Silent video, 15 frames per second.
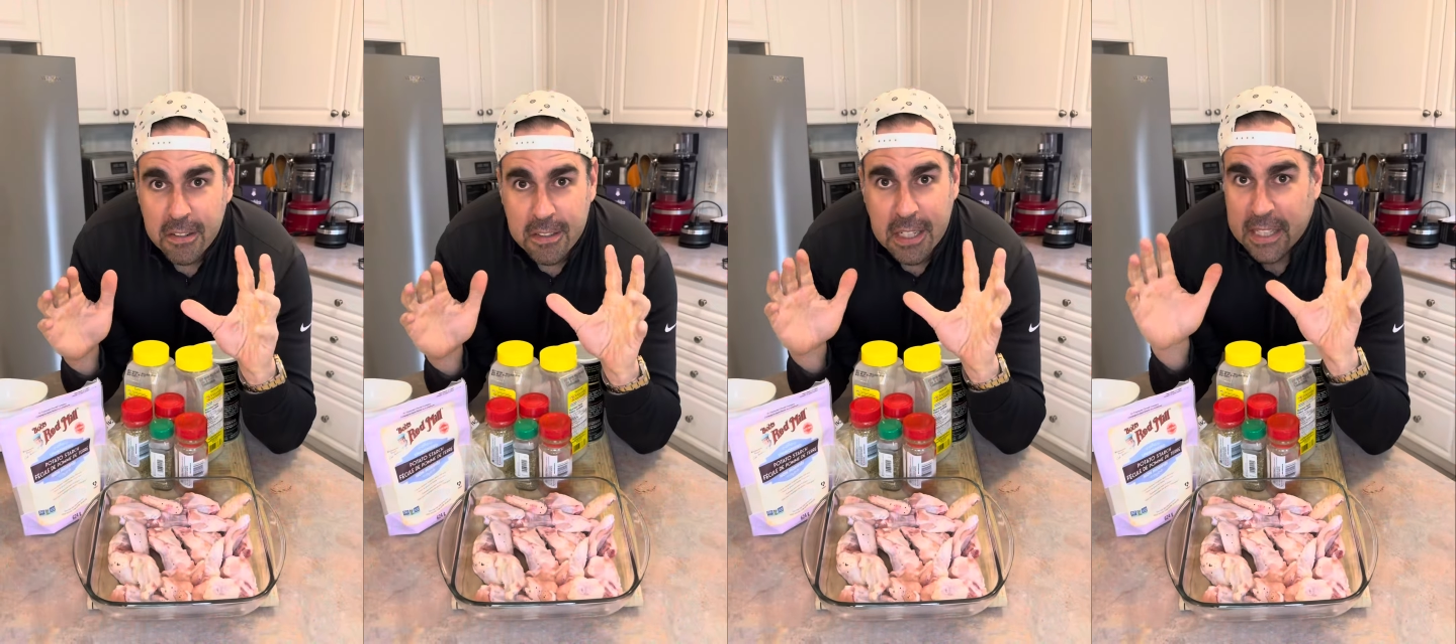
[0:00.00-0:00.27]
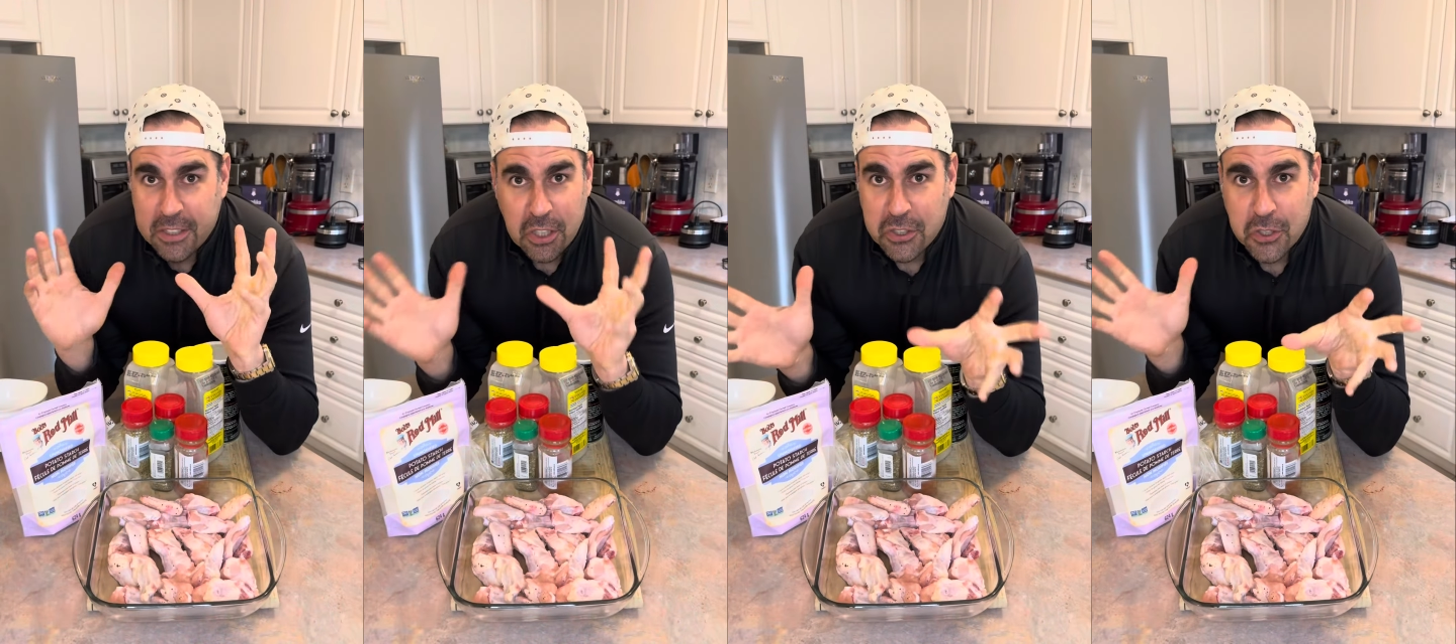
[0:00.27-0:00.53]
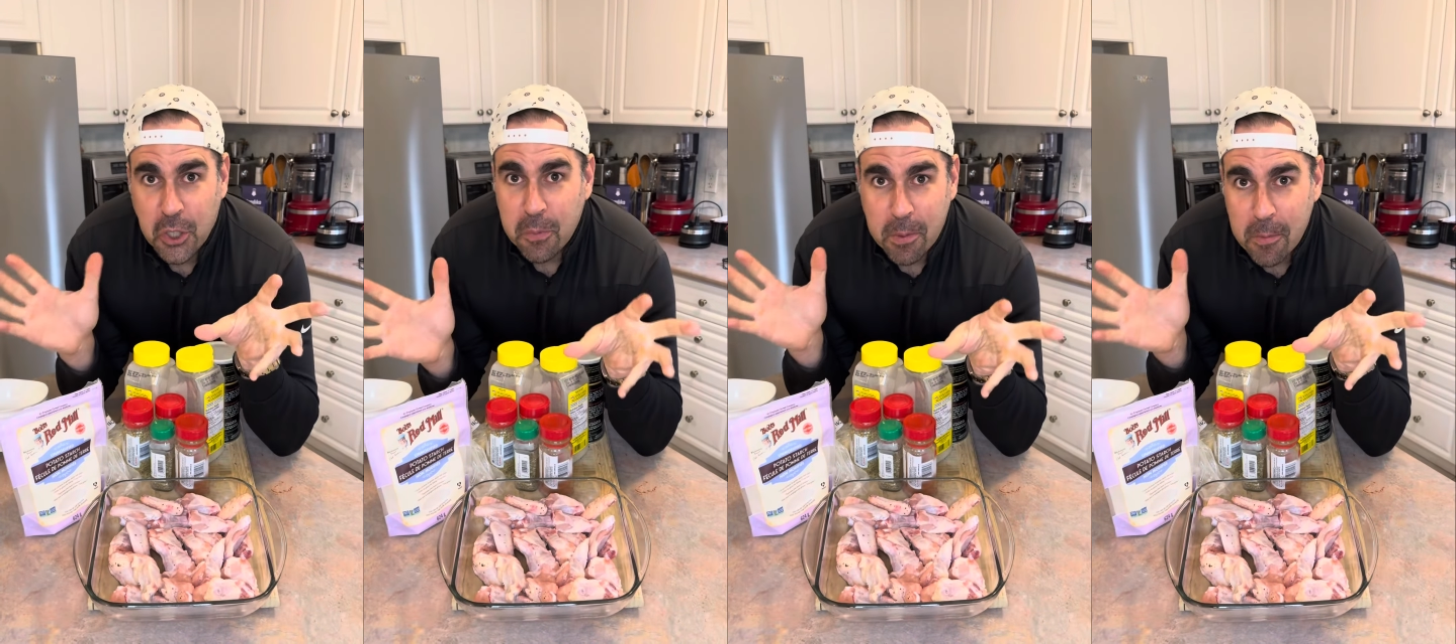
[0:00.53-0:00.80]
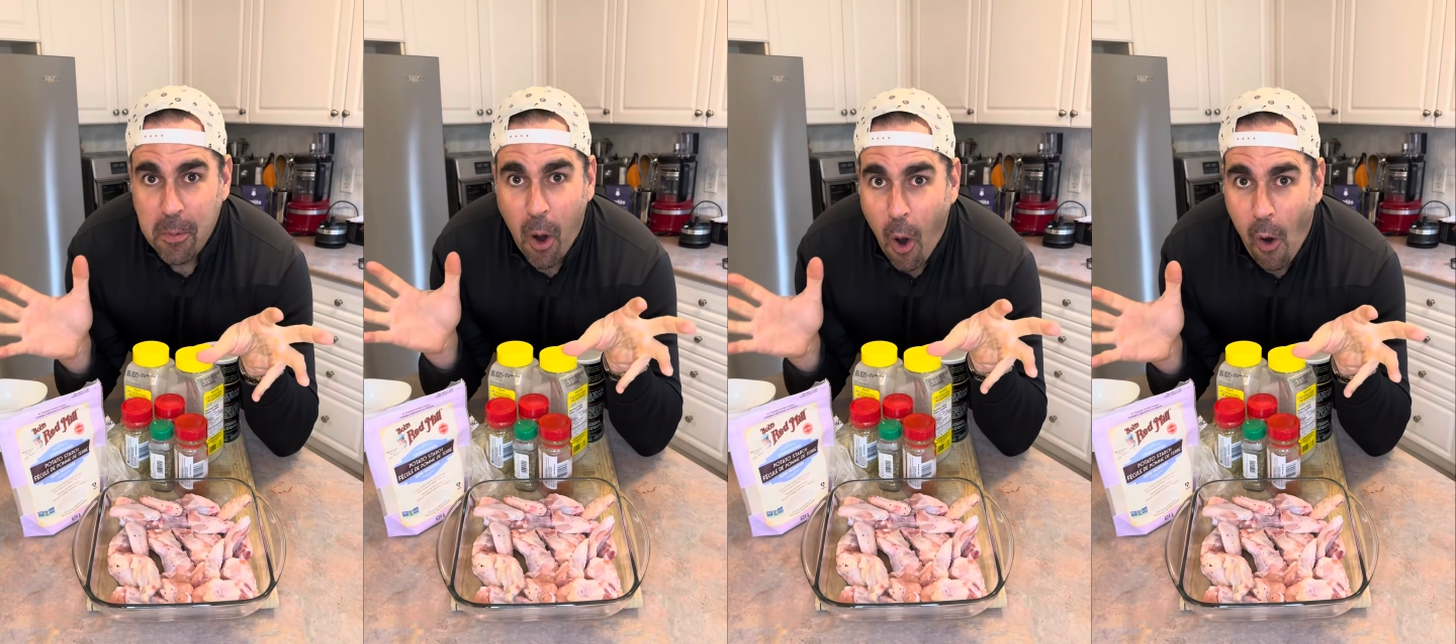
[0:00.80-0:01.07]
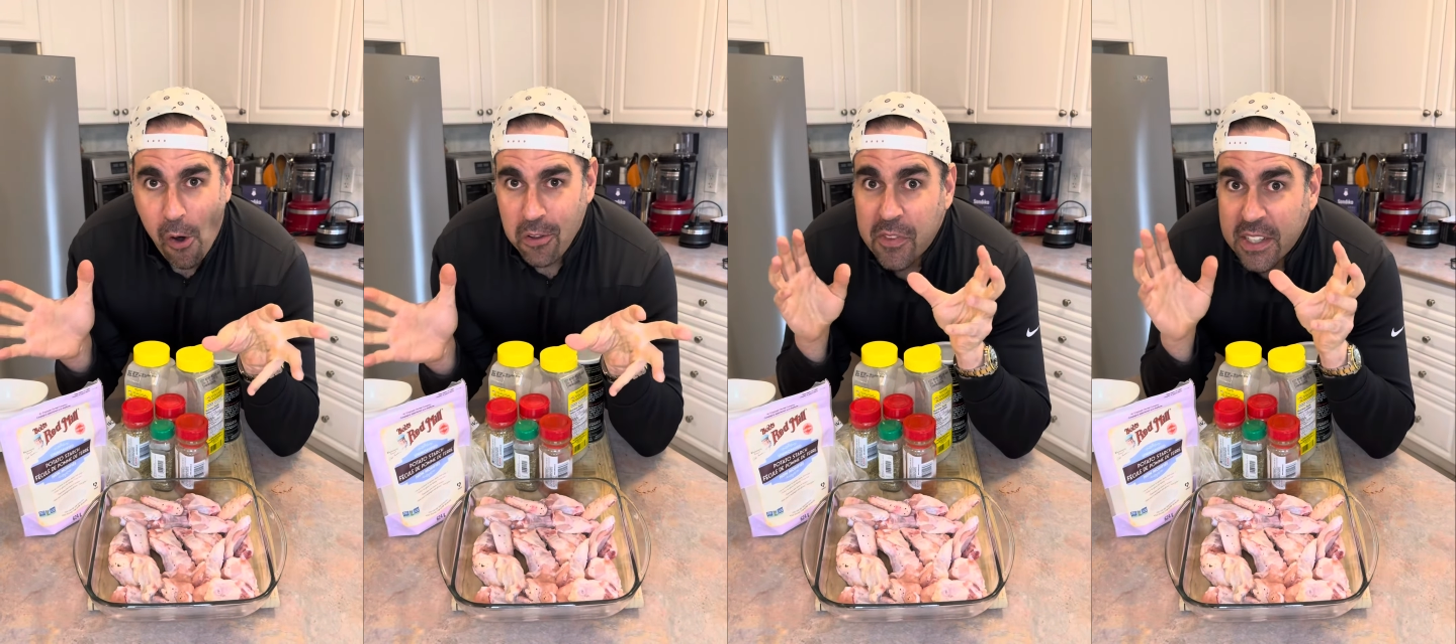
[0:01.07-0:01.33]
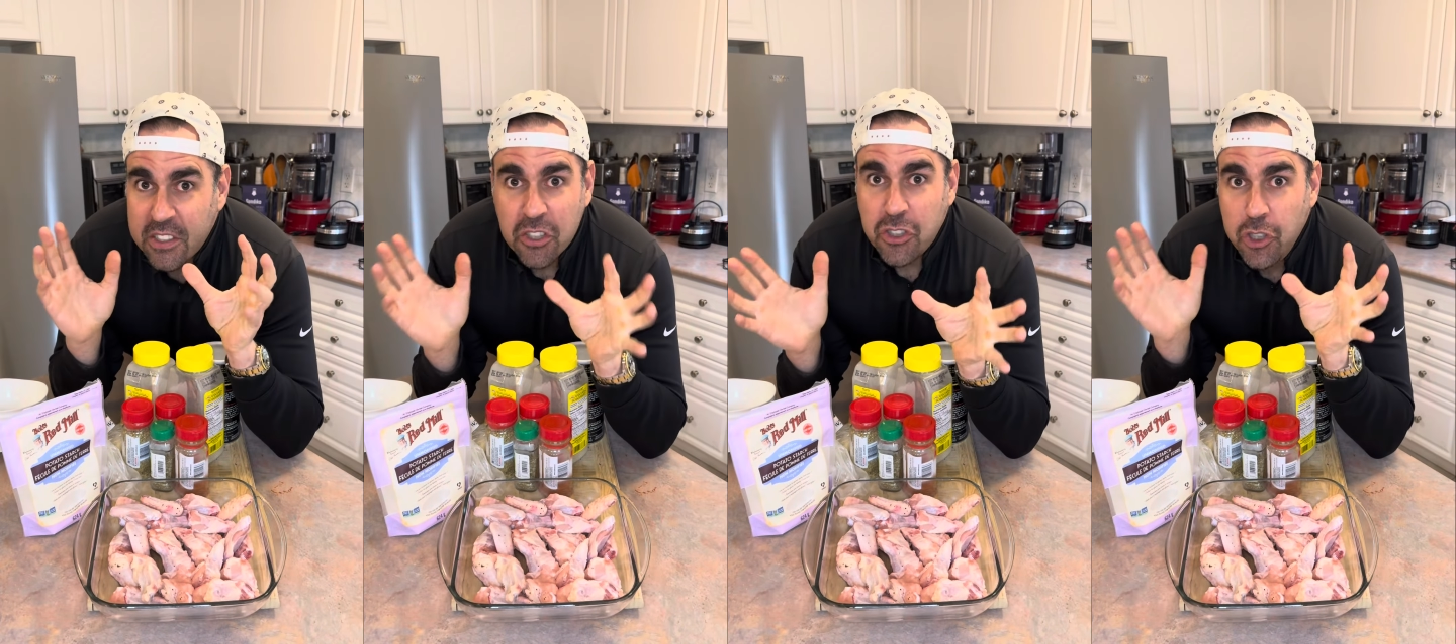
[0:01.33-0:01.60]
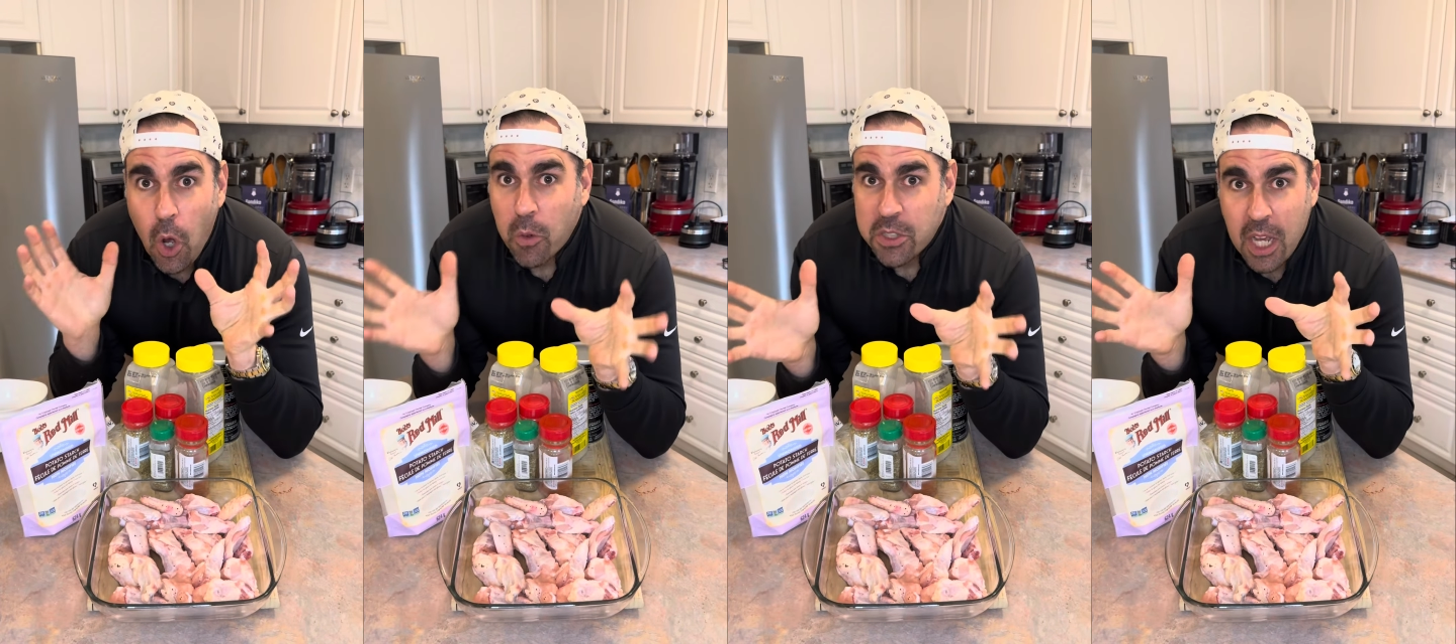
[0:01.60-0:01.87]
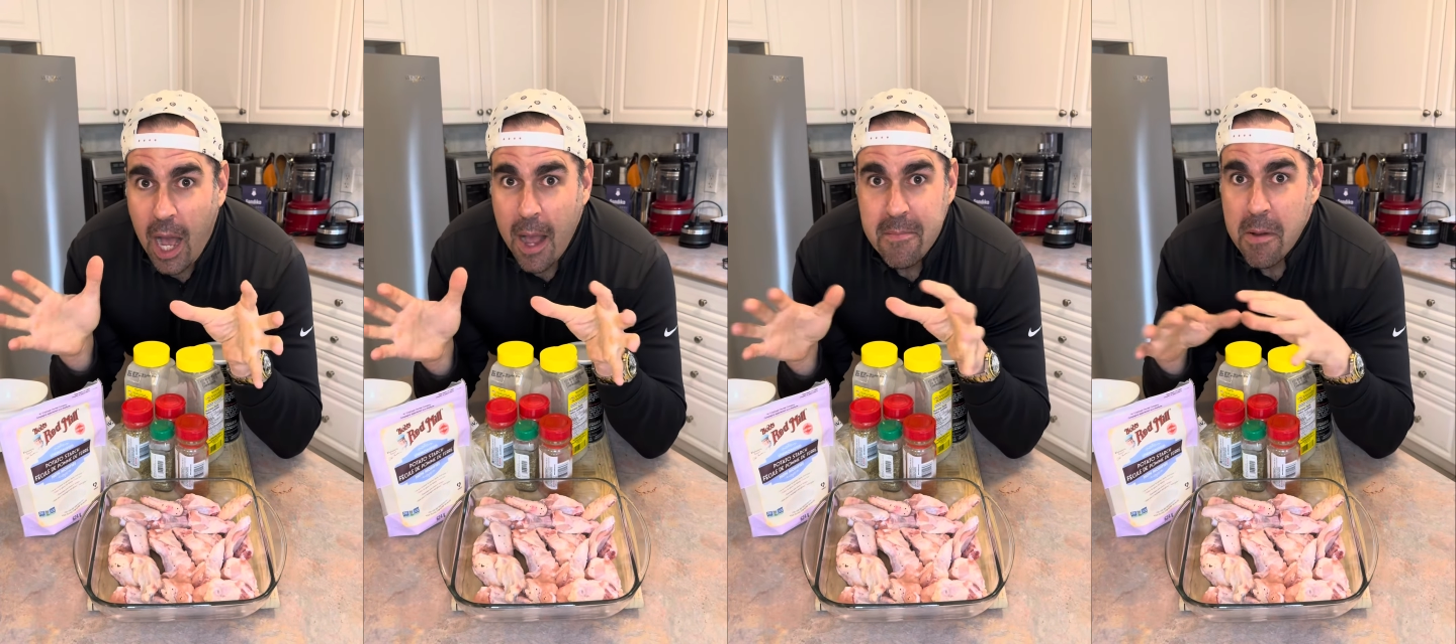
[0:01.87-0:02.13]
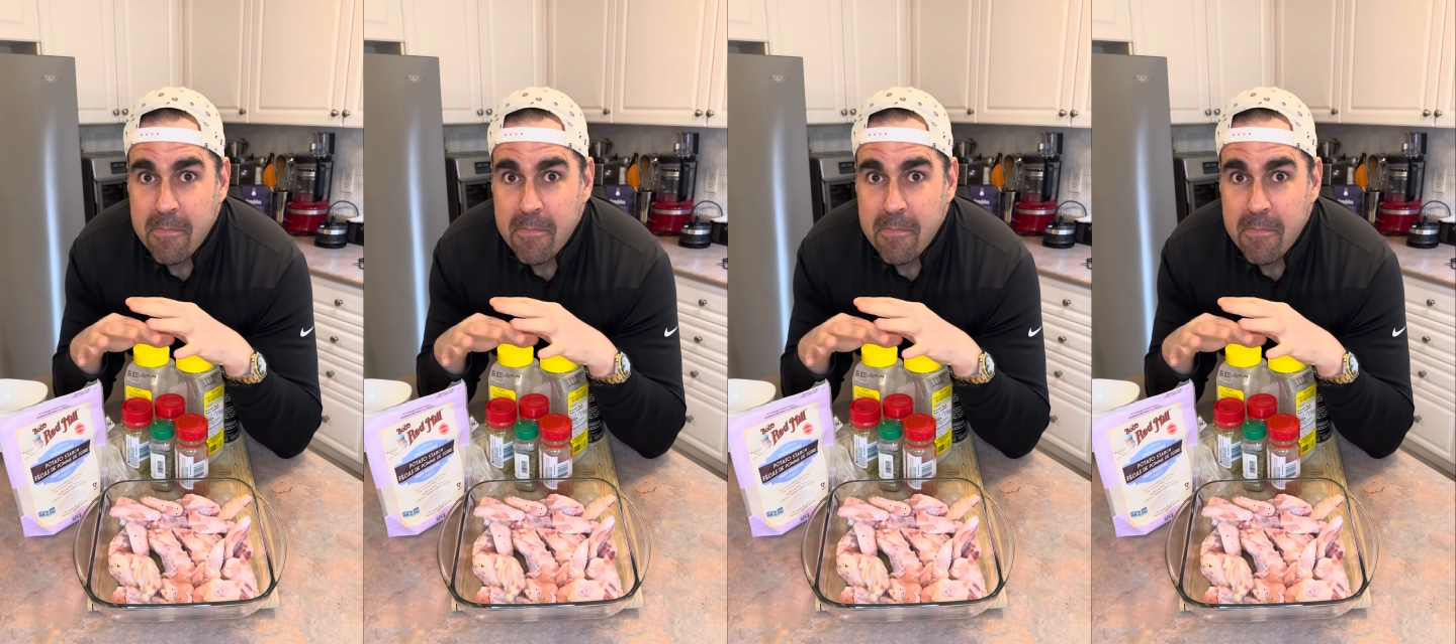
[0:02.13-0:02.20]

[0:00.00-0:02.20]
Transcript: It's a Super Bowl. This is no time to